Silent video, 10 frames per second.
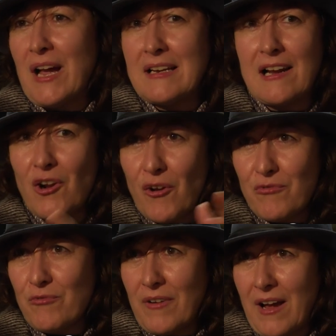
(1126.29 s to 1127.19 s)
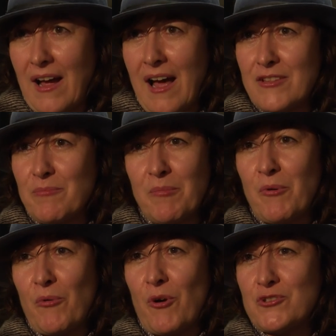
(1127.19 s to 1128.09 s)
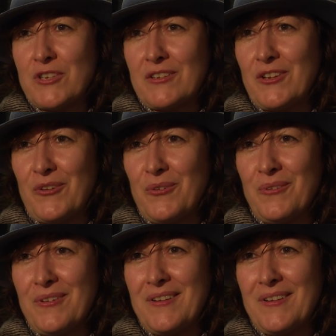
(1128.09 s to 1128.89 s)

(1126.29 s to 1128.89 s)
and I love other people watching do.